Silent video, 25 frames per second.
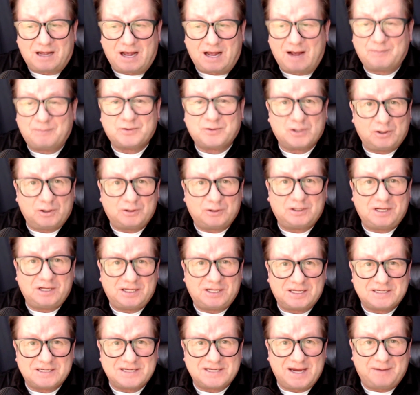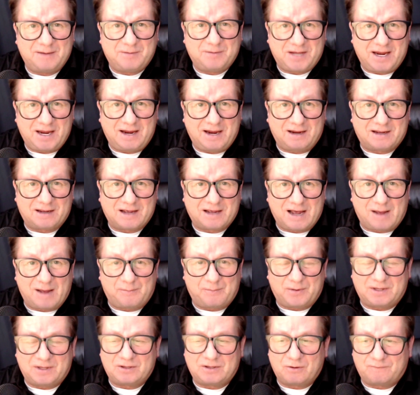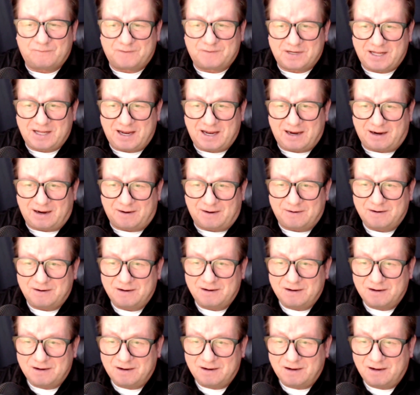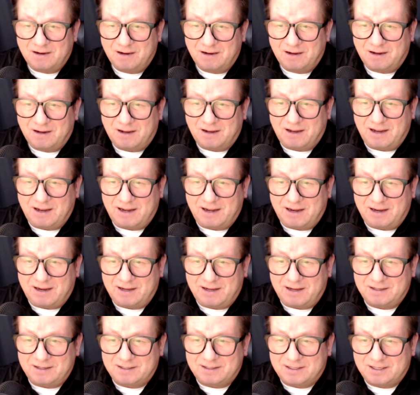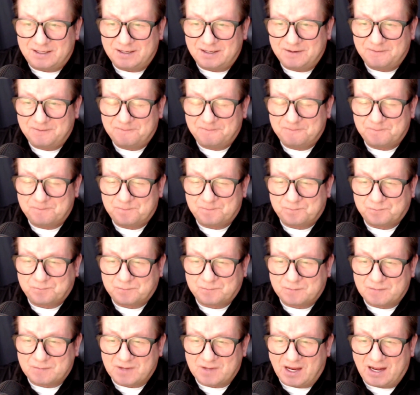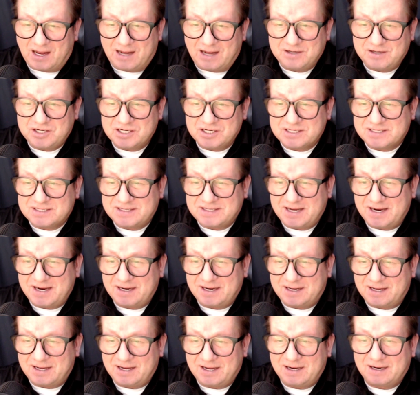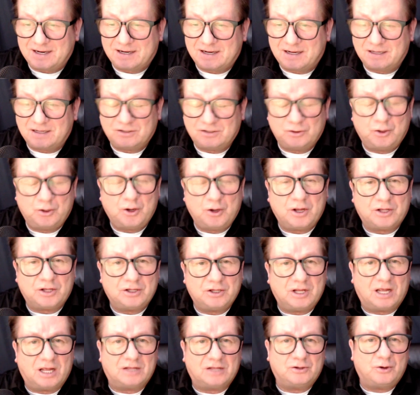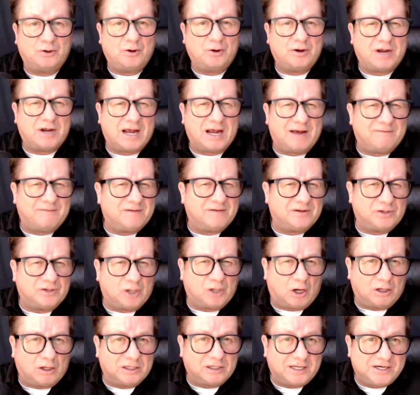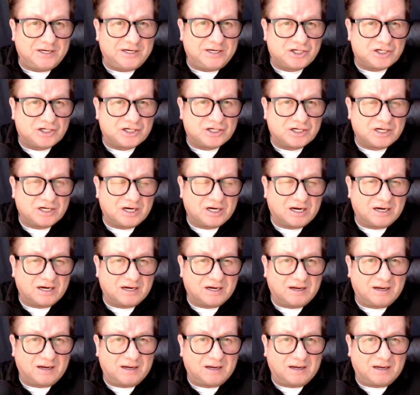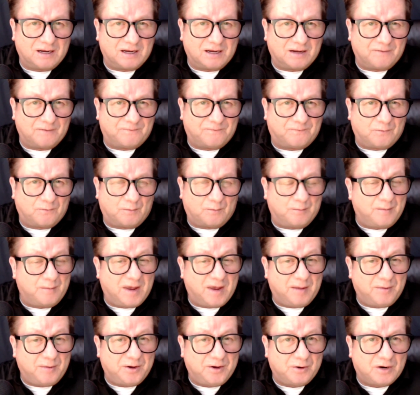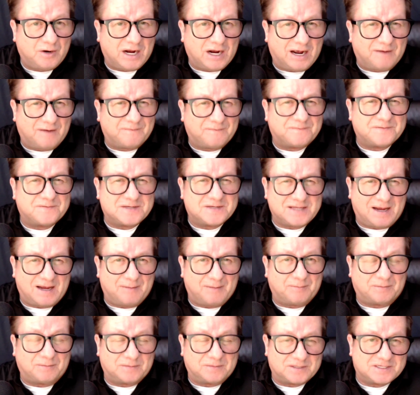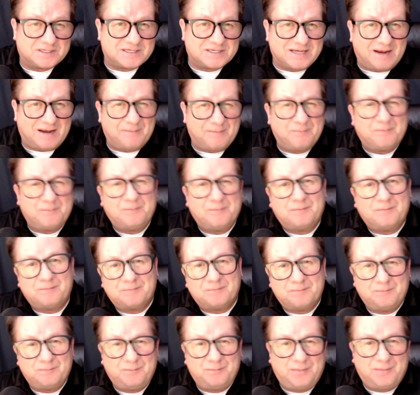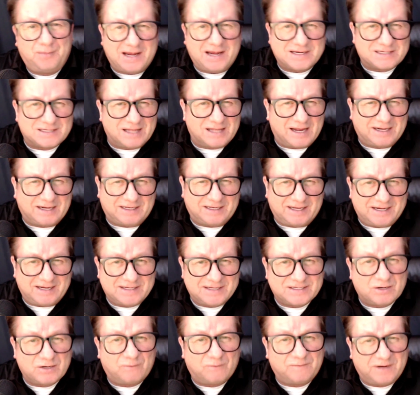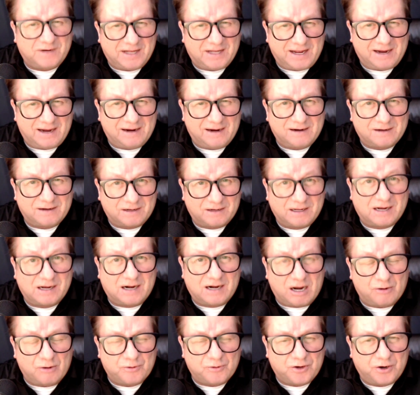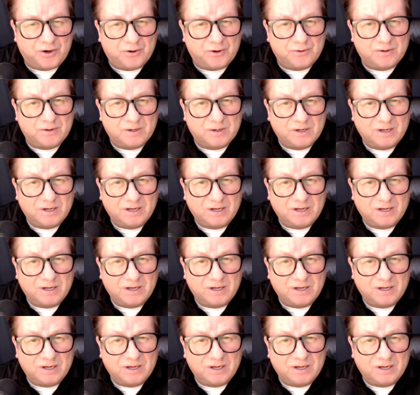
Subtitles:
Absolutely the same thing happened over there. And I'm just thinking, do you have a knowledge for, maybe you have some base like this over there around you?